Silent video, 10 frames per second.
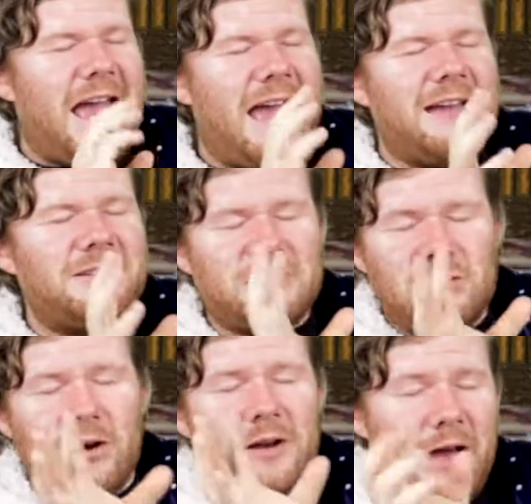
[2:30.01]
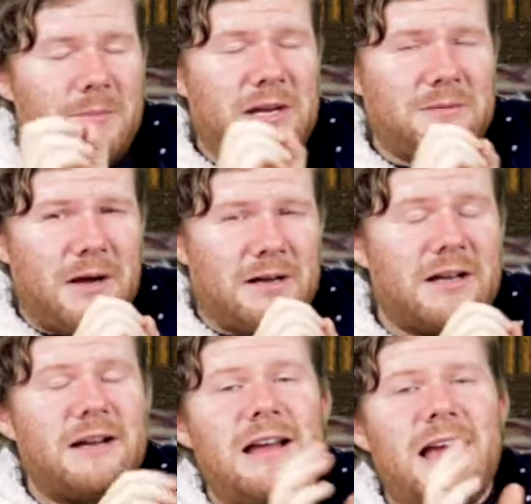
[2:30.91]
and
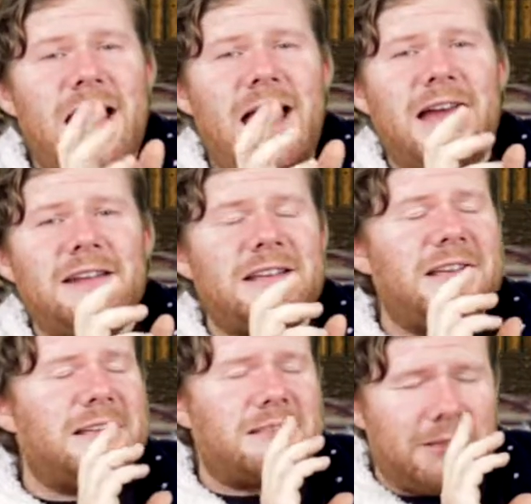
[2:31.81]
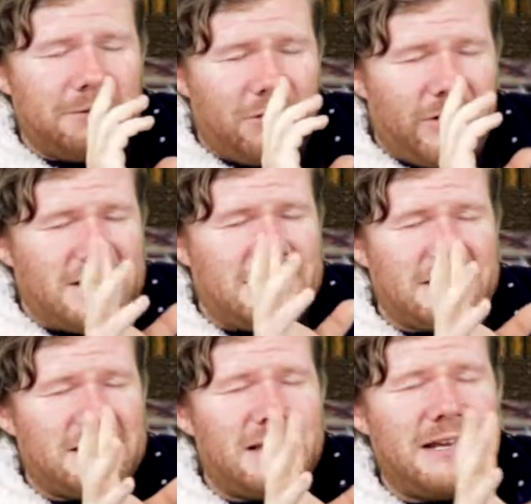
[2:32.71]
manga, and it is the
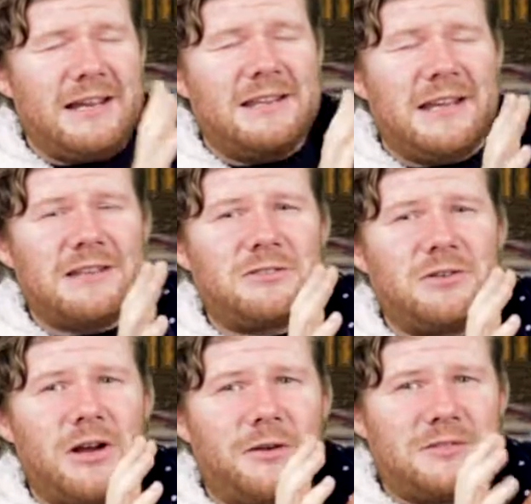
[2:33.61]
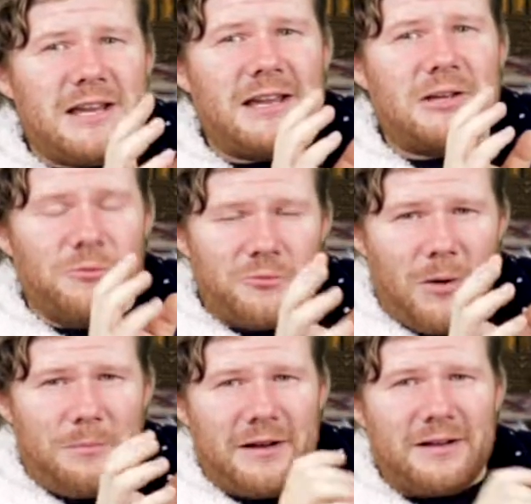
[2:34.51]
craziest thing in the history of
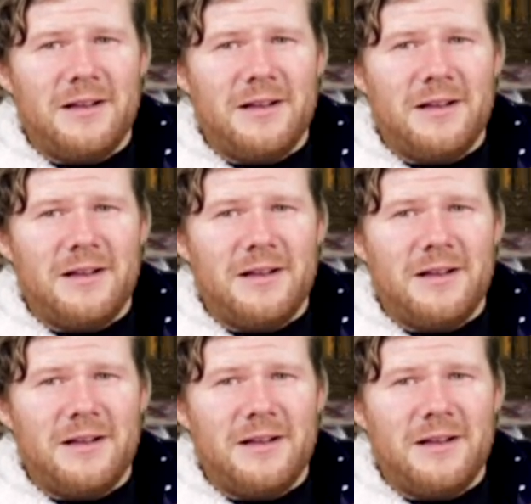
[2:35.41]
Danganronpa.